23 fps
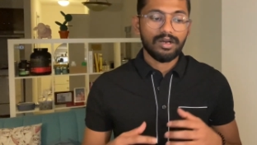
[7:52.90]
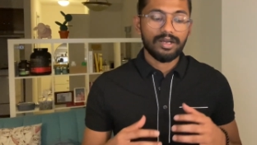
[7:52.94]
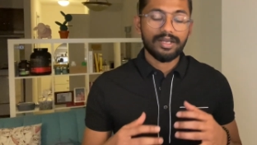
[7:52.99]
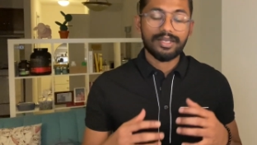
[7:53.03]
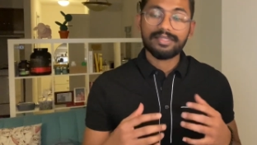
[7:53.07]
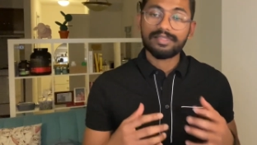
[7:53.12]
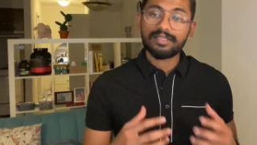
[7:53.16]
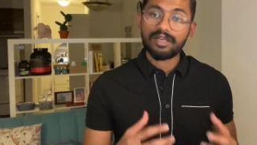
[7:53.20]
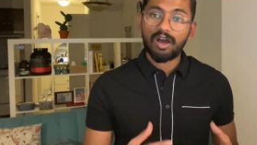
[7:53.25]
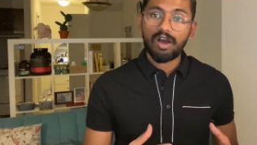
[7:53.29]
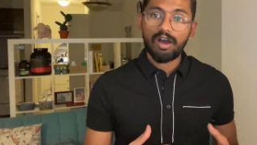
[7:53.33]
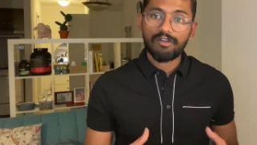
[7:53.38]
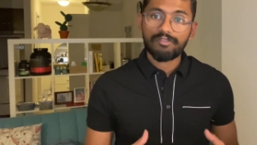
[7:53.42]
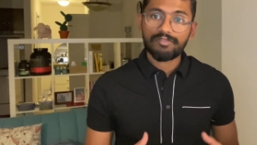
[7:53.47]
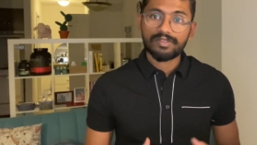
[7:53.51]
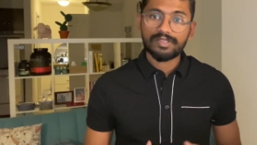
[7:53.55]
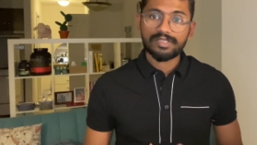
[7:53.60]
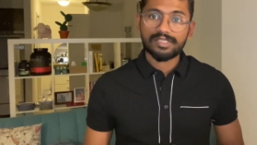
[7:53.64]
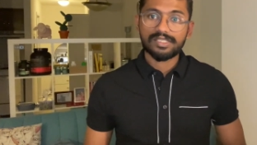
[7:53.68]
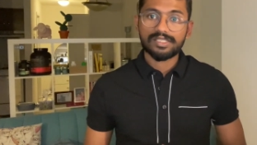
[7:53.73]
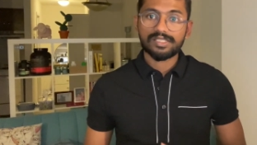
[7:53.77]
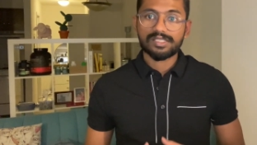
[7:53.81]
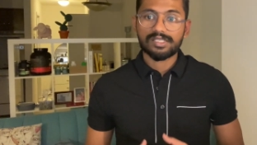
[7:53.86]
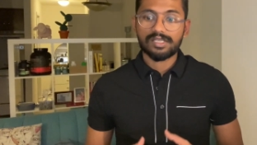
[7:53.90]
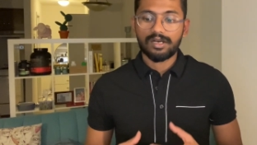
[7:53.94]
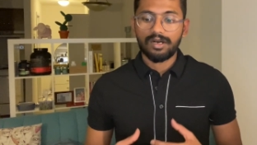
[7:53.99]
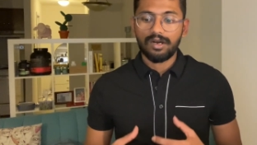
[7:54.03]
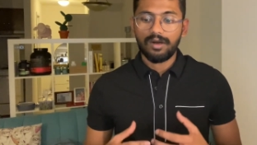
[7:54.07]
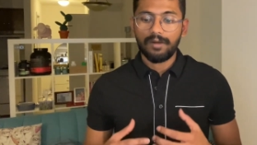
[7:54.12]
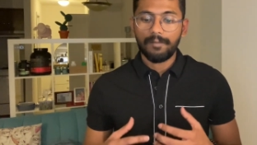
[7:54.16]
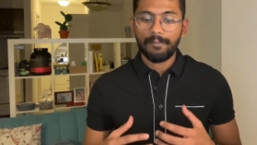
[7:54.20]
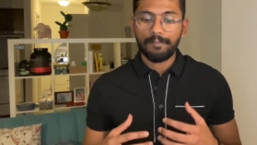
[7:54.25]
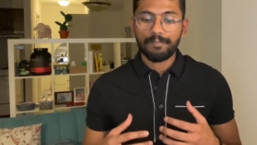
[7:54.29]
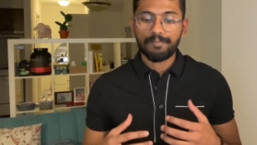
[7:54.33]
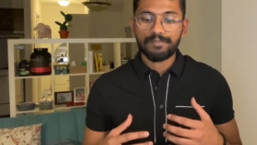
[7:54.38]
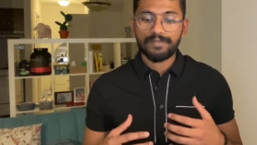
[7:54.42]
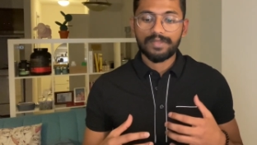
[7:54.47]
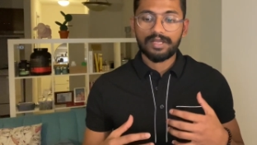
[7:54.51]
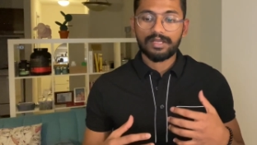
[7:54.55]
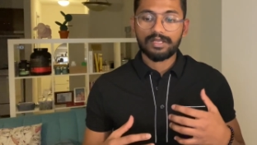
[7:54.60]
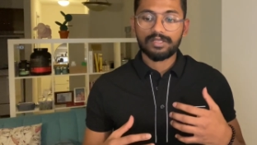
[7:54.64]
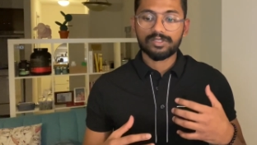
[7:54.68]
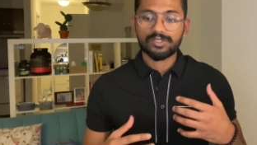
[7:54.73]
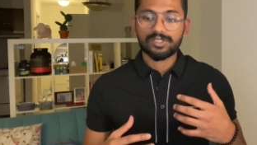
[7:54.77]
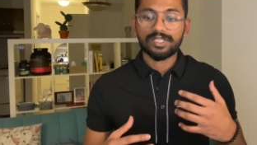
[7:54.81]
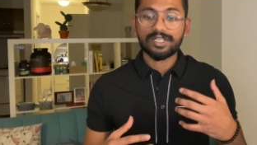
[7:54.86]
in the office.
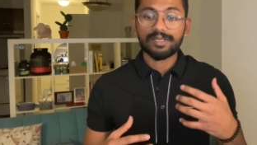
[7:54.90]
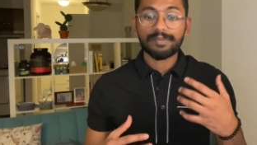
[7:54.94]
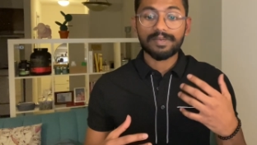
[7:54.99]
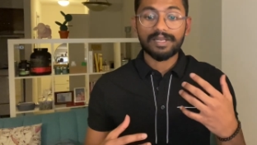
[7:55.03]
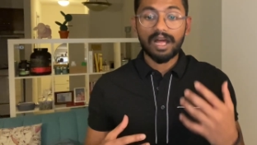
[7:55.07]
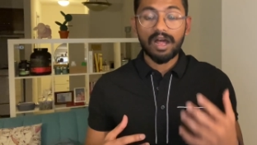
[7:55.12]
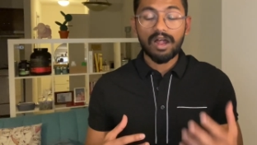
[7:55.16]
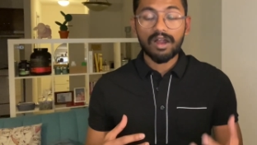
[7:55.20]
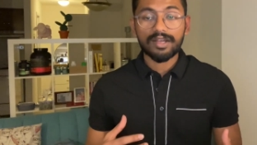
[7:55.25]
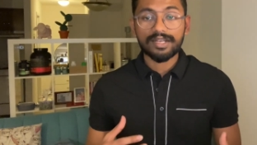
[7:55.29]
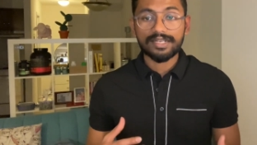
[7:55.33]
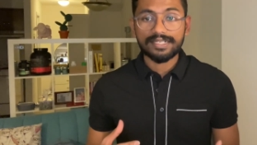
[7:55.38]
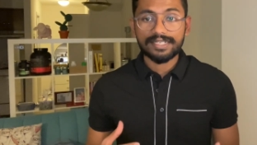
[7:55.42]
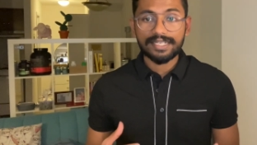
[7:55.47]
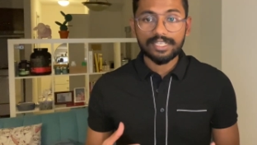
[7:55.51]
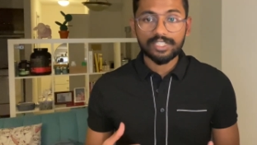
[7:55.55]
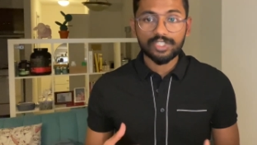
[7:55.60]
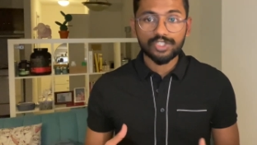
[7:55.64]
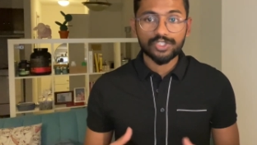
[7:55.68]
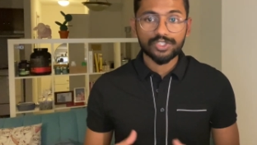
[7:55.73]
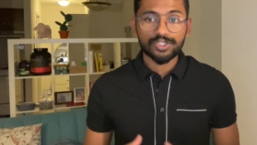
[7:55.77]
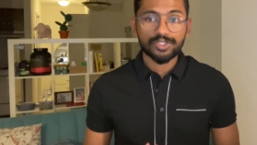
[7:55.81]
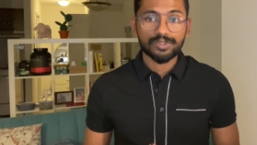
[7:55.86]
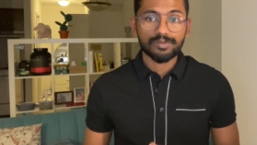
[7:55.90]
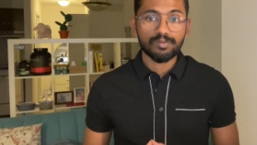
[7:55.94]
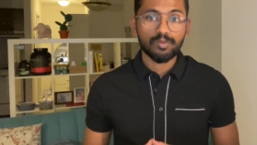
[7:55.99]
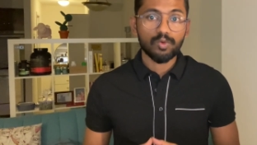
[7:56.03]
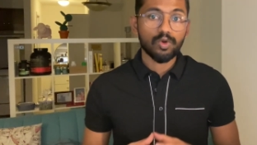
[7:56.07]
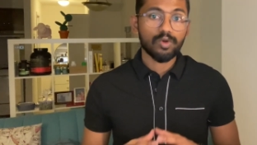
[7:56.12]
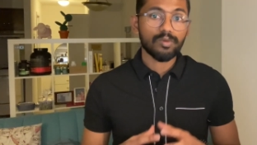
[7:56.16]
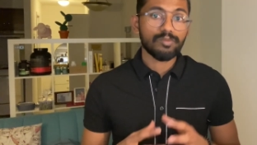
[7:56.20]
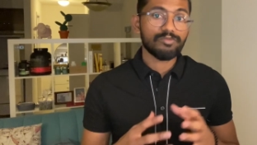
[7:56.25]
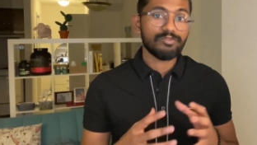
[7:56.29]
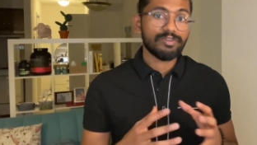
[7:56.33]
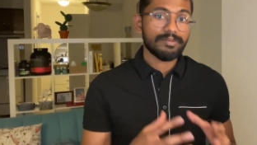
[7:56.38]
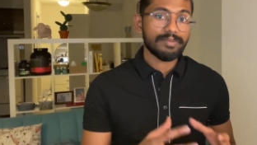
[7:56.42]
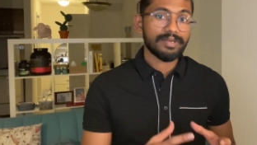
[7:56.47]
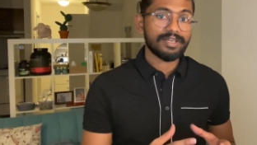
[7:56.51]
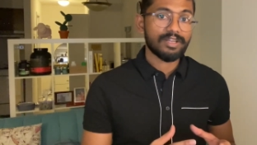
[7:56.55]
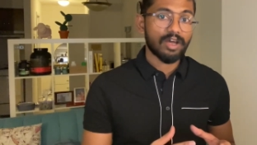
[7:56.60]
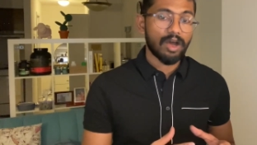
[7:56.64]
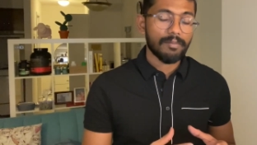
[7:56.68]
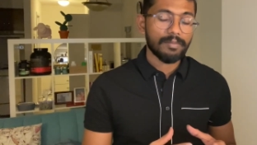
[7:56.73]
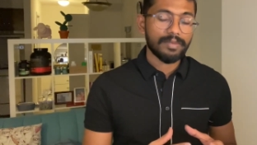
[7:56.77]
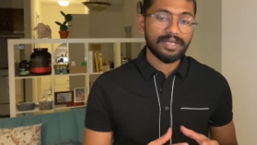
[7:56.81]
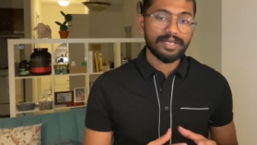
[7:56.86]
It was a little bit architecture, more women
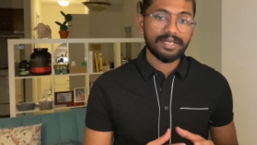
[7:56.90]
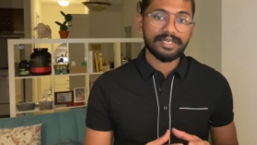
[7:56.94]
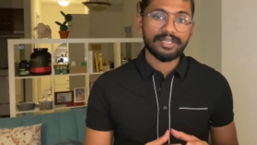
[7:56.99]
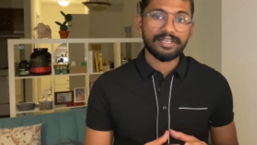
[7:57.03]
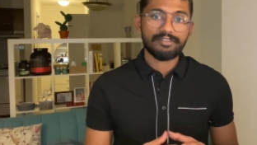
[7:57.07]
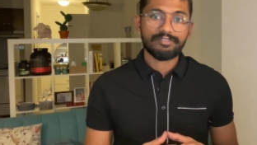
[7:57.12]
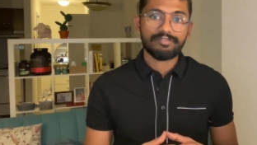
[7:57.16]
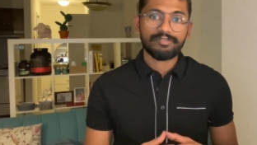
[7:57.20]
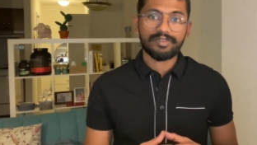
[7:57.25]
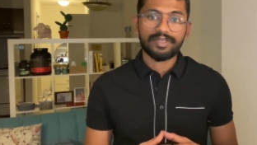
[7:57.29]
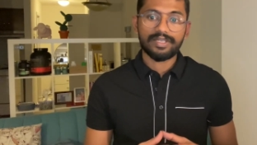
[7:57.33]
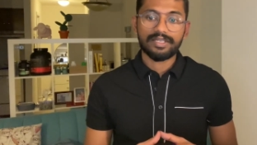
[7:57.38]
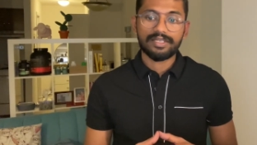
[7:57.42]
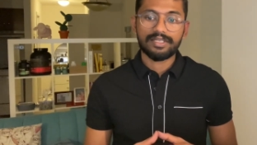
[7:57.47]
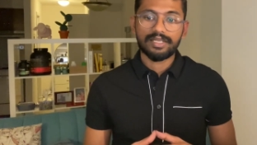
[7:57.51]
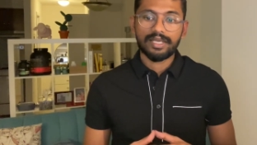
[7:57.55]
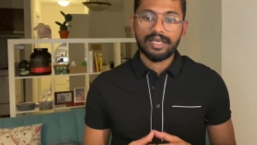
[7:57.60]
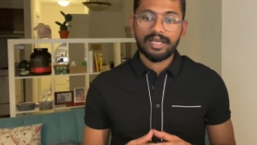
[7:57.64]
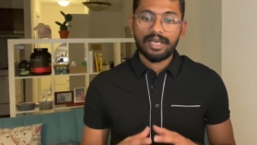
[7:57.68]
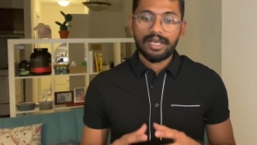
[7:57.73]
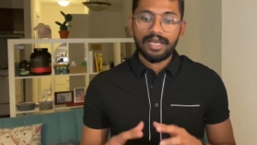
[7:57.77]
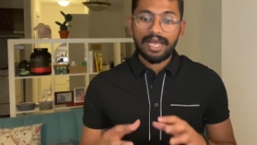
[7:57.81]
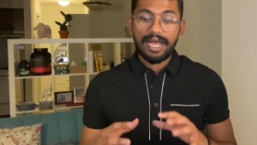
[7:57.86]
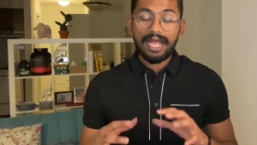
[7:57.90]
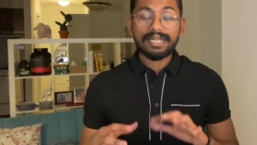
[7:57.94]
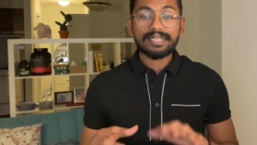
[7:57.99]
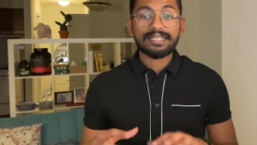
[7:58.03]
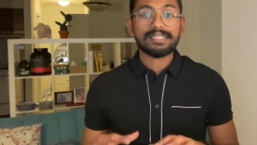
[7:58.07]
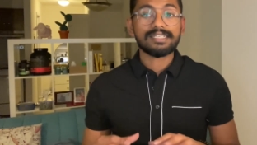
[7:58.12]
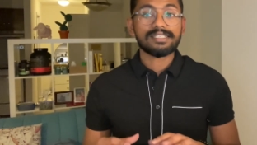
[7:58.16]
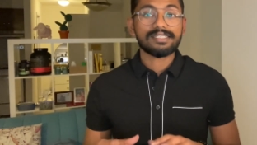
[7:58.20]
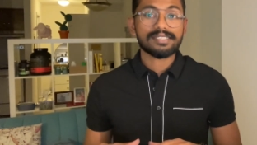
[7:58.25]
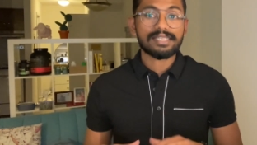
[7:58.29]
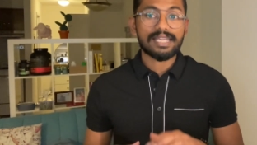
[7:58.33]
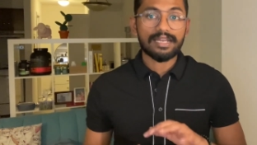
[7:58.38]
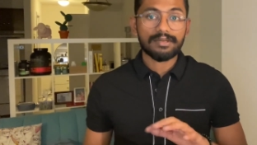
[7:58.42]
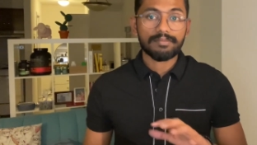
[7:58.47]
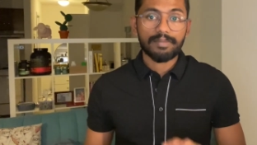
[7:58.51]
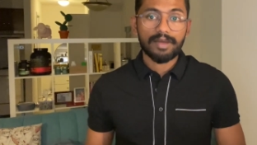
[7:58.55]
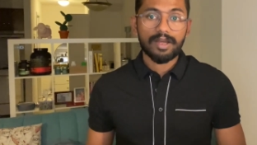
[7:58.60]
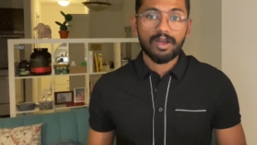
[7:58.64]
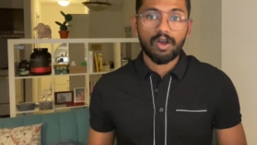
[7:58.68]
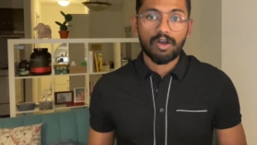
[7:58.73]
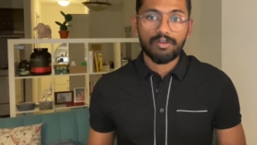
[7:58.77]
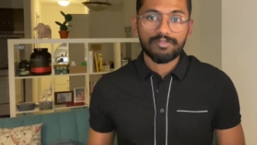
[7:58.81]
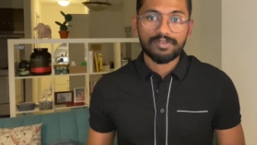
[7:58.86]
dominated field, at least at my
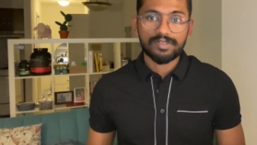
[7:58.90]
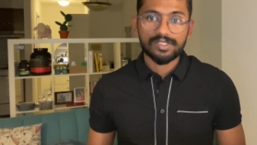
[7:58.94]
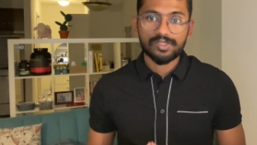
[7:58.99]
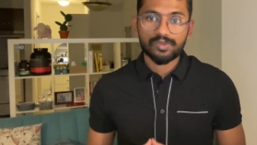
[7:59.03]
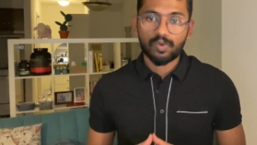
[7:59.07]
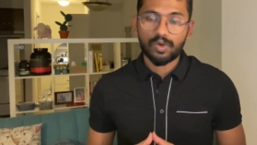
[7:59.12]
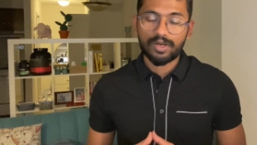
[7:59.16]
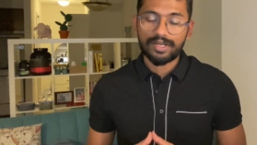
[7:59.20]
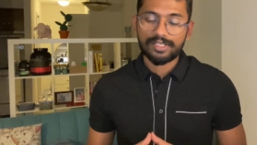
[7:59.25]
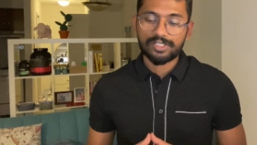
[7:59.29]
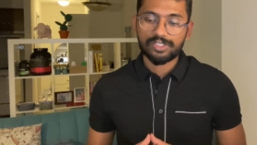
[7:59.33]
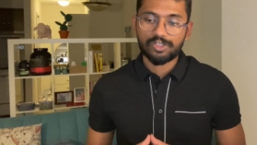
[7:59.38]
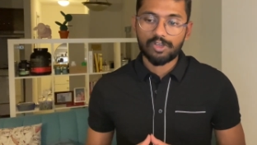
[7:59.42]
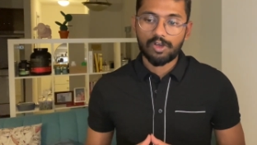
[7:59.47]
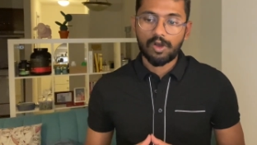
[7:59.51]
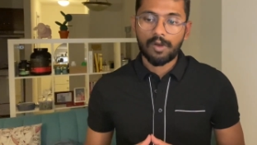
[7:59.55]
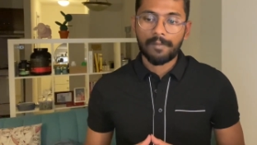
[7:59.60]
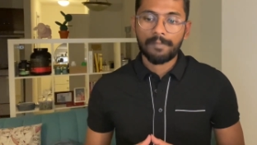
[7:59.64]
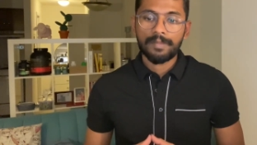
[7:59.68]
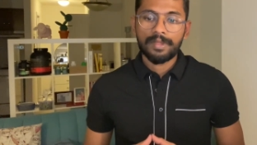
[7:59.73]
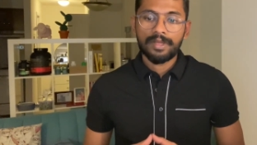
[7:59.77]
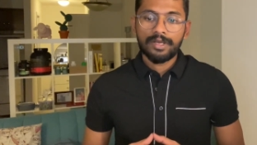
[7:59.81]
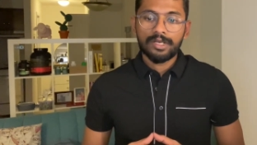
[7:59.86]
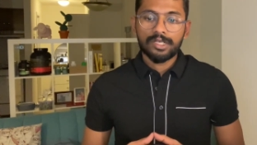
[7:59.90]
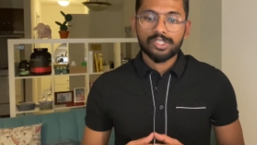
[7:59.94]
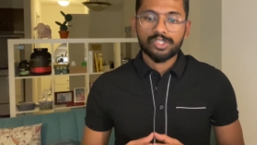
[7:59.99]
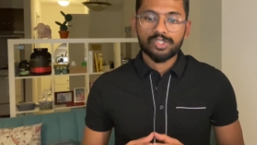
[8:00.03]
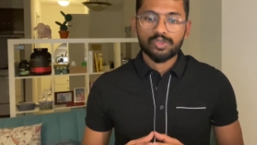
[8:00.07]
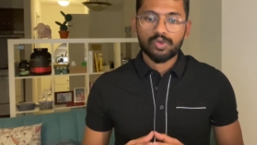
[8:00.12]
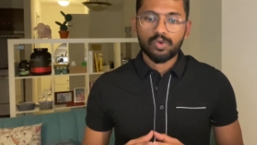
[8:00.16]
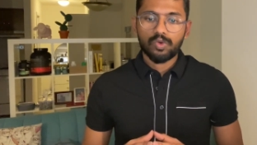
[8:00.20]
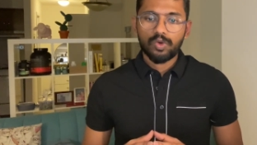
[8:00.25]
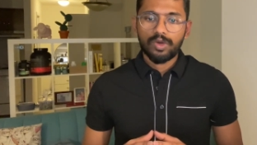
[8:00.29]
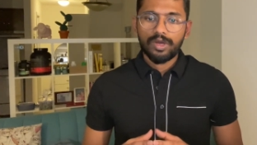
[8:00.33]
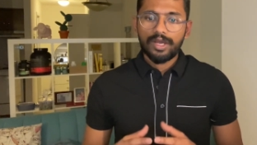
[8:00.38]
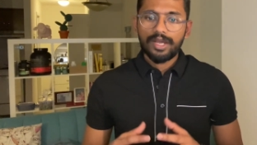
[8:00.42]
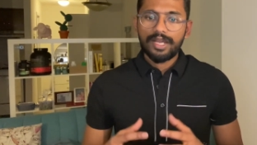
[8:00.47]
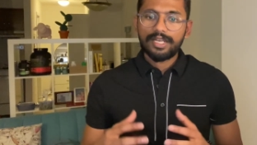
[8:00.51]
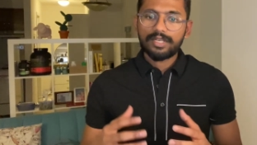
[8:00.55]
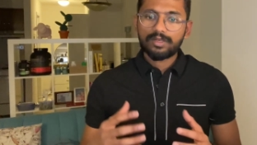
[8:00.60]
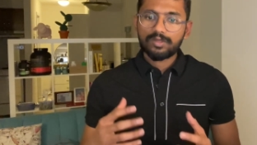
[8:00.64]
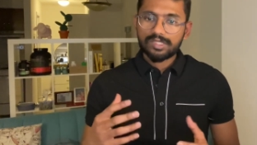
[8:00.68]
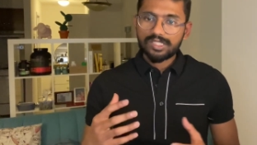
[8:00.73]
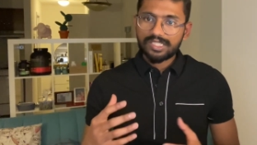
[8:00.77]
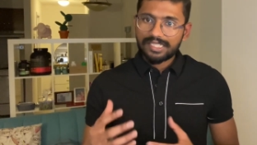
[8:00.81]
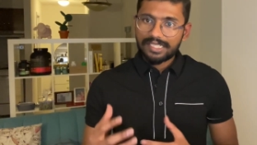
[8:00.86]
office, what I saw. So it
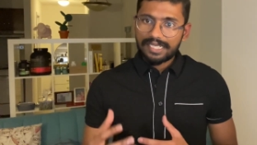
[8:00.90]
was a